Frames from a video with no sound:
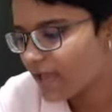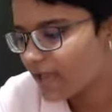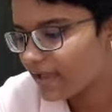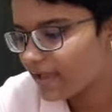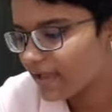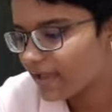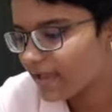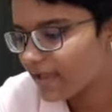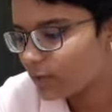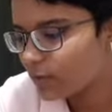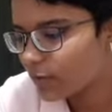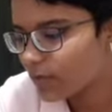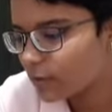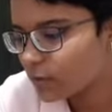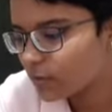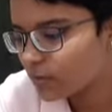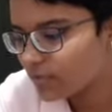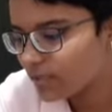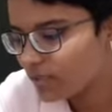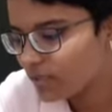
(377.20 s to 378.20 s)
A equal
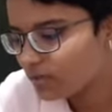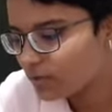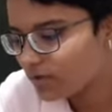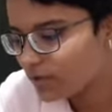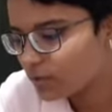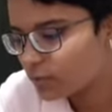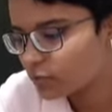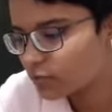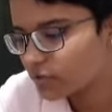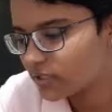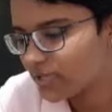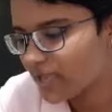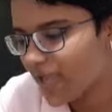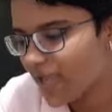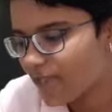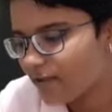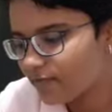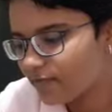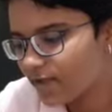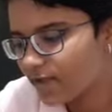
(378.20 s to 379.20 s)
to B equal to C,
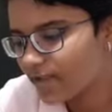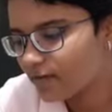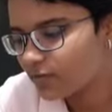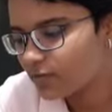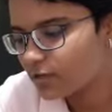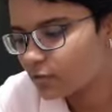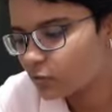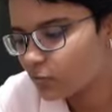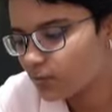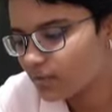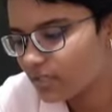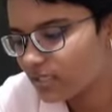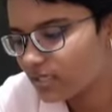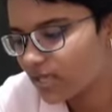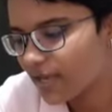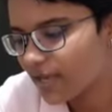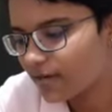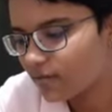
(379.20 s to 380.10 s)
alpha equal to beta